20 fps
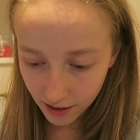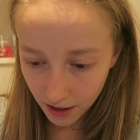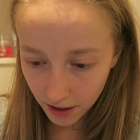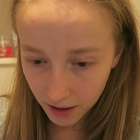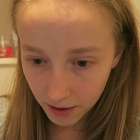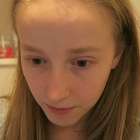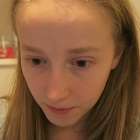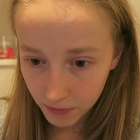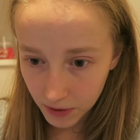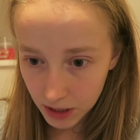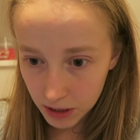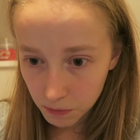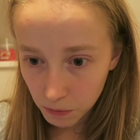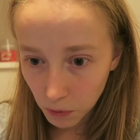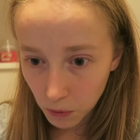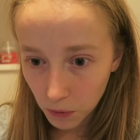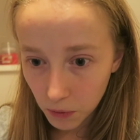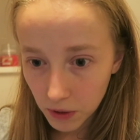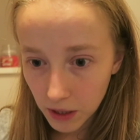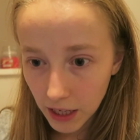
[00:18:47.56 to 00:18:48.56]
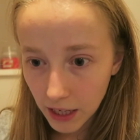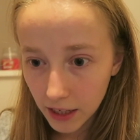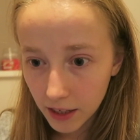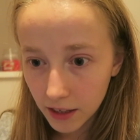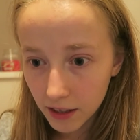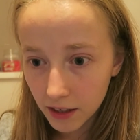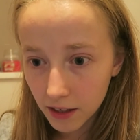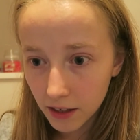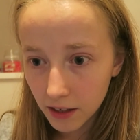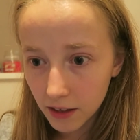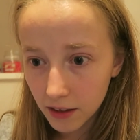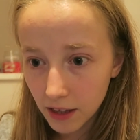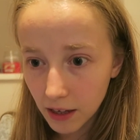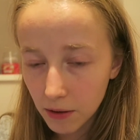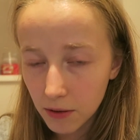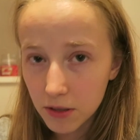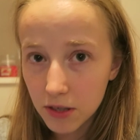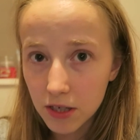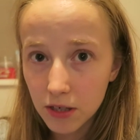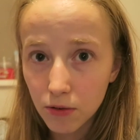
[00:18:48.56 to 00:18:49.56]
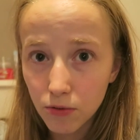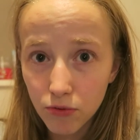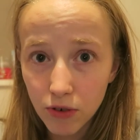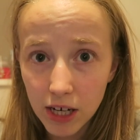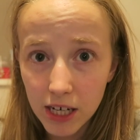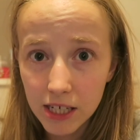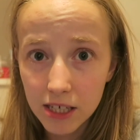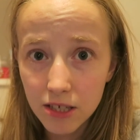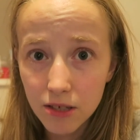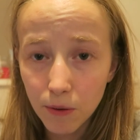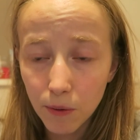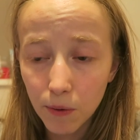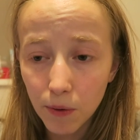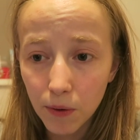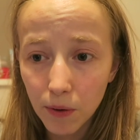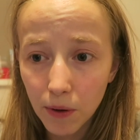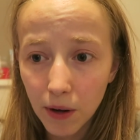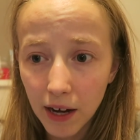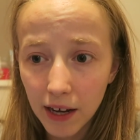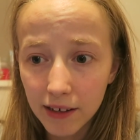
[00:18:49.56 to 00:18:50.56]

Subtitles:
this morning they were still really sore,